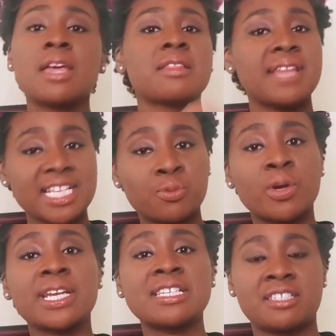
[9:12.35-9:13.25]
that's
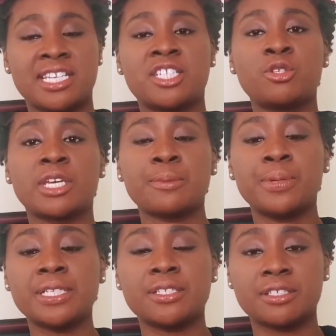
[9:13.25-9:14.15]
one instance that you can
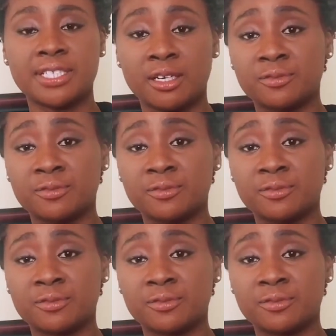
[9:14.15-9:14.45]
pitch yourself.